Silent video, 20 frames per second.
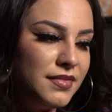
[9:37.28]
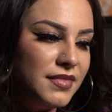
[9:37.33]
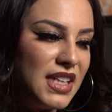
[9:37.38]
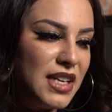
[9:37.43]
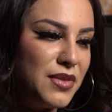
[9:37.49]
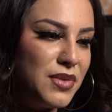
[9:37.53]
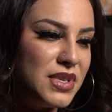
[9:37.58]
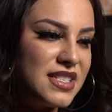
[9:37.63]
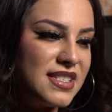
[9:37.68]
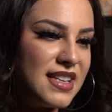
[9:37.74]

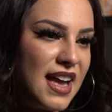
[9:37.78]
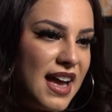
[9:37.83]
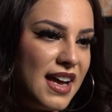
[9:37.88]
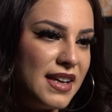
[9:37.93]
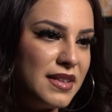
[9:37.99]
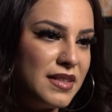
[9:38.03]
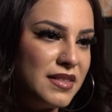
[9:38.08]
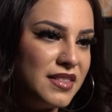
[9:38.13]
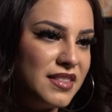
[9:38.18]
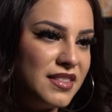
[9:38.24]
it was
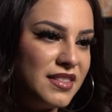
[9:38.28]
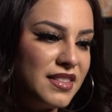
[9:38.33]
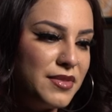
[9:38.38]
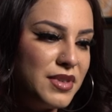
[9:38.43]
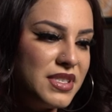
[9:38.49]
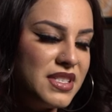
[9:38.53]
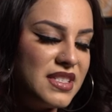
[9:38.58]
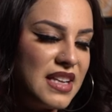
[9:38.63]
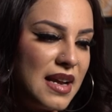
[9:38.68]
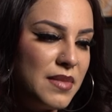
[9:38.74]
sad. It
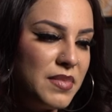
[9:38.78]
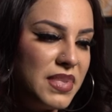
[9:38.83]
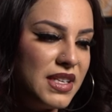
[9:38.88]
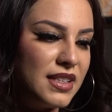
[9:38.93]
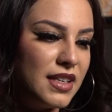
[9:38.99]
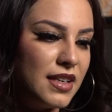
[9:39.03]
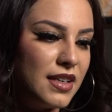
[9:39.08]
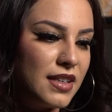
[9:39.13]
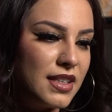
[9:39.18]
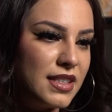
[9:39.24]
was sad
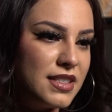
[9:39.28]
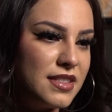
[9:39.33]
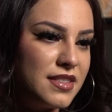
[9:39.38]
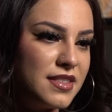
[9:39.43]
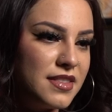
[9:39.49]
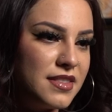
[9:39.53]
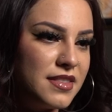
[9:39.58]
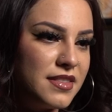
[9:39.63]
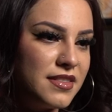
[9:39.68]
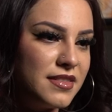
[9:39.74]
being there
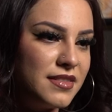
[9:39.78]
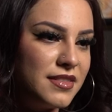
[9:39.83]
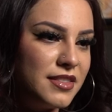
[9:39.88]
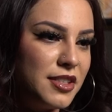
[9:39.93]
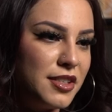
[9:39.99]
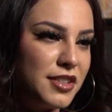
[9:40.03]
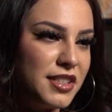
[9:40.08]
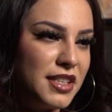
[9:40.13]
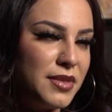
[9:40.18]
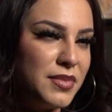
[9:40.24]
because
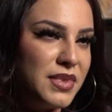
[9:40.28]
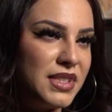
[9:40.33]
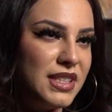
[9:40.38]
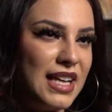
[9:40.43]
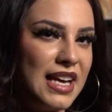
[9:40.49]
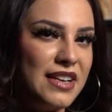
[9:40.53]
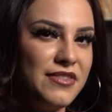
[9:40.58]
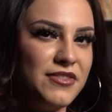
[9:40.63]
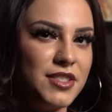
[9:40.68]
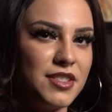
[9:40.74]
you're there with
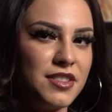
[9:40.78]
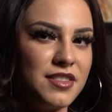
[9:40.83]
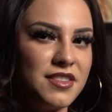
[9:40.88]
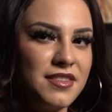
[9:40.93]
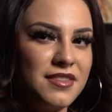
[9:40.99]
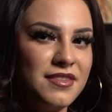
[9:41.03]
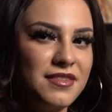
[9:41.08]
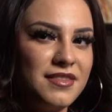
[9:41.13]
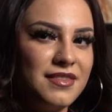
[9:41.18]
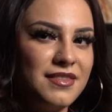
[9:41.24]

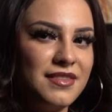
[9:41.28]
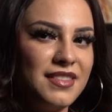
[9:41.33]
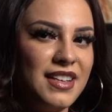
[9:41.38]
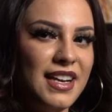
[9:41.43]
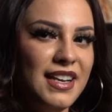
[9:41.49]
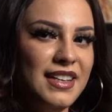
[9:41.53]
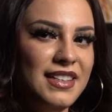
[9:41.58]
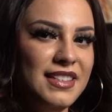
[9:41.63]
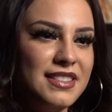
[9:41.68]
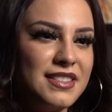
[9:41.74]
lifers,
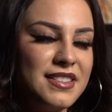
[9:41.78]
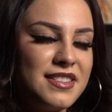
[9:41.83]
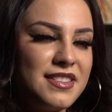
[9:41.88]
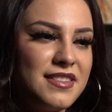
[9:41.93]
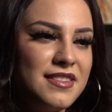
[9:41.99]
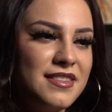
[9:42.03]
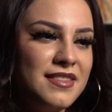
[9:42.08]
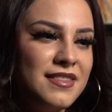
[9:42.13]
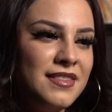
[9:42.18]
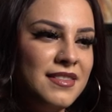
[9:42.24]
and
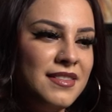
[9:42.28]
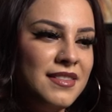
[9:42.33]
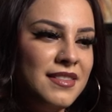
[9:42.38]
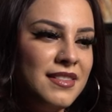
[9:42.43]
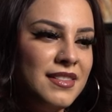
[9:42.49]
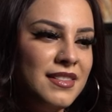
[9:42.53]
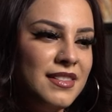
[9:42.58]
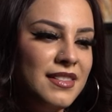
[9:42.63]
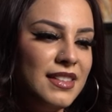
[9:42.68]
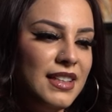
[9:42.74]
it's
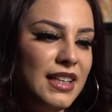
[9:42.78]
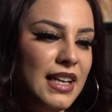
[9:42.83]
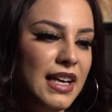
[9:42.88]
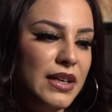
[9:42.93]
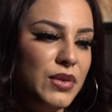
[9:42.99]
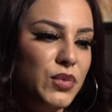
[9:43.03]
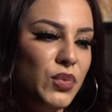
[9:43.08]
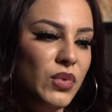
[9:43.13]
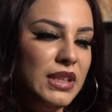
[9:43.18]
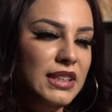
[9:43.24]

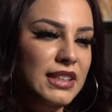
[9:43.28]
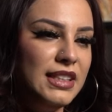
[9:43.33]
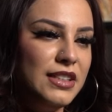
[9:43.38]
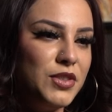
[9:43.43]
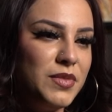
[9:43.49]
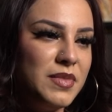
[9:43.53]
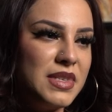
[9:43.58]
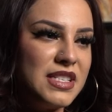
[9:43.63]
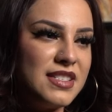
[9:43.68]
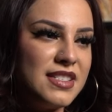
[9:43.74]
like one
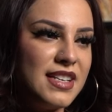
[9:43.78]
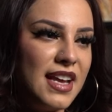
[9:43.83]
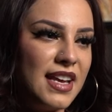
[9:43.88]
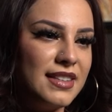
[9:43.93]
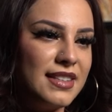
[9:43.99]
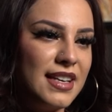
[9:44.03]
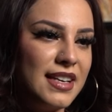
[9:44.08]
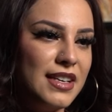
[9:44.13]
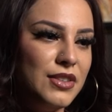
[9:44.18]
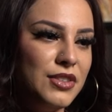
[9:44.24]
little
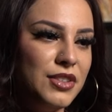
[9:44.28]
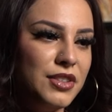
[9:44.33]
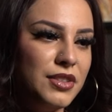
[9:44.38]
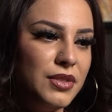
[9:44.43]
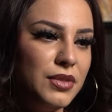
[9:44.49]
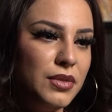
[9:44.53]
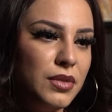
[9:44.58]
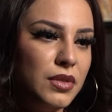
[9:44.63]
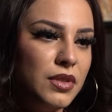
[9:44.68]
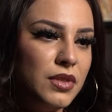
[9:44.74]
mistake that you
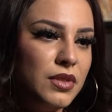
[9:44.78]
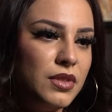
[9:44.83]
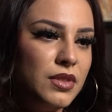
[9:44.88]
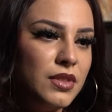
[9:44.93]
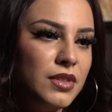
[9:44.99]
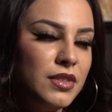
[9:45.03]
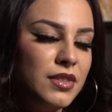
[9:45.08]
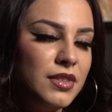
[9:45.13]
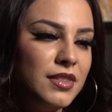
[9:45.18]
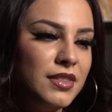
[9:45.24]
do
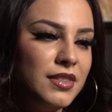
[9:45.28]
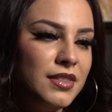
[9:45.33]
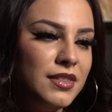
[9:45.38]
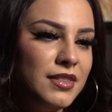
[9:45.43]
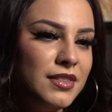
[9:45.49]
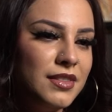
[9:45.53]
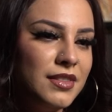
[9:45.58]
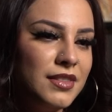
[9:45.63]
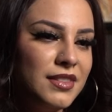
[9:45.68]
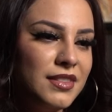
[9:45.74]

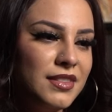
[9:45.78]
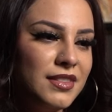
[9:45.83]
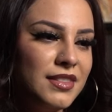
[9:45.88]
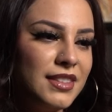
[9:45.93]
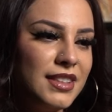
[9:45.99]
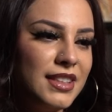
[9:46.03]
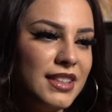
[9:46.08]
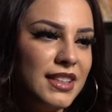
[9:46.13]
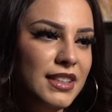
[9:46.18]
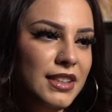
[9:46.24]

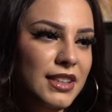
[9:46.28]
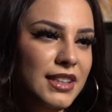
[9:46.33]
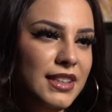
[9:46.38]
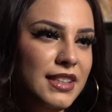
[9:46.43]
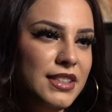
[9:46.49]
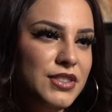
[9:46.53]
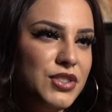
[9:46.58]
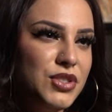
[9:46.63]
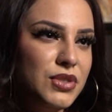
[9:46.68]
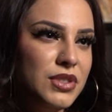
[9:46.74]
could
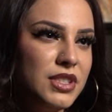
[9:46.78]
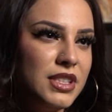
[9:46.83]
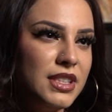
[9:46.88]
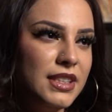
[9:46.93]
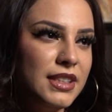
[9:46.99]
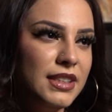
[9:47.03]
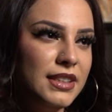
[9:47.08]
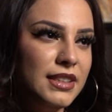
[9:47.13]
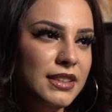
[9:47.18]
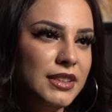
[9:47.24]
lead you
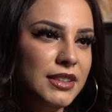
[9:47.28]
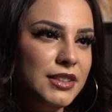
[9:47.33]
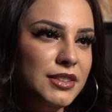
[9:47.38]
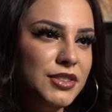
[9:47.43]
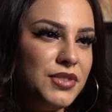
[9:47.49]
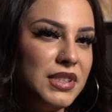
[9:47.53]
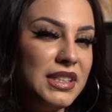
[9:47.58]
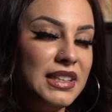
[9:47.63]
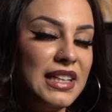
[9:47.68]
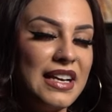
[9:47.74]
to
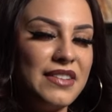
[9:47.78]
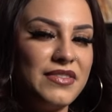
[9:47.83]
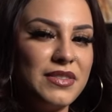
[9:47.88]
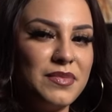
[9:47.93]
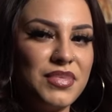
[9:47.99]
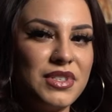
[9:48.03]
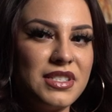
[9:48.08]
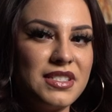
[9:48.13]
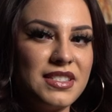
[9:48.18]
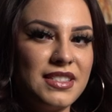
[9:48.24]
doing life
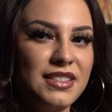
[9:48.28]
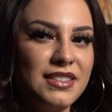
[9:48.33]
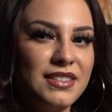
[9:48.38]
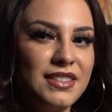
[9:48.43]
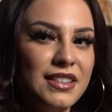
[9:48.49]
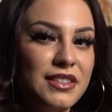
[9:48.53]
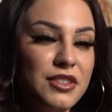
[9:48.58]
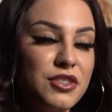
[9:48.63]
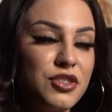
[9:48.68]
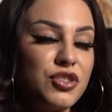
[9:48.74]
in prison.
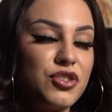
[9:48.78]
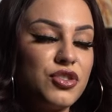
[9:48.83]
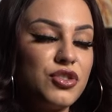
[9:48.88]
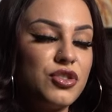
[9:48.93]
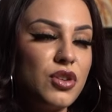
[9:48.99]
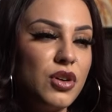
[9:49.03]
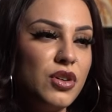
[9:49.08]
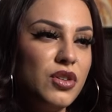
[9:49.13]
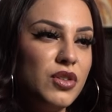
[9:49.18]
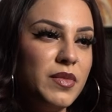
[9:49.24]
And there's
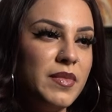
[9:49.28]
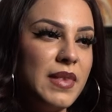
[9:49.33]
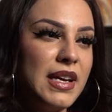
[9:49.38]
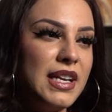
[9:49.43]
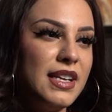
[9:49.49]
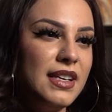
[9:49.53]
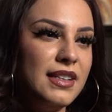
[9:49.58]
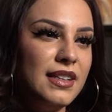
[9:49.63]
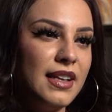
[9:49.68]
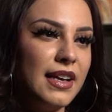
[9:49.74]
so
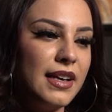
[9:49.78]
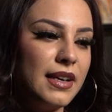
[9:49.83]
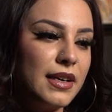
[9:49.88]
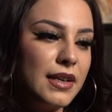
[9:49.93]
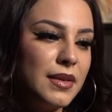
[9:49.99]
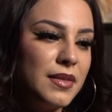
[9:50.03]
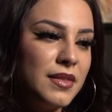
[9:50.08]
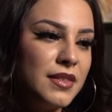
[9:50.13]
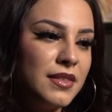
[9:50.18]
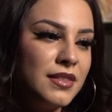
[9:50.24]
many, like,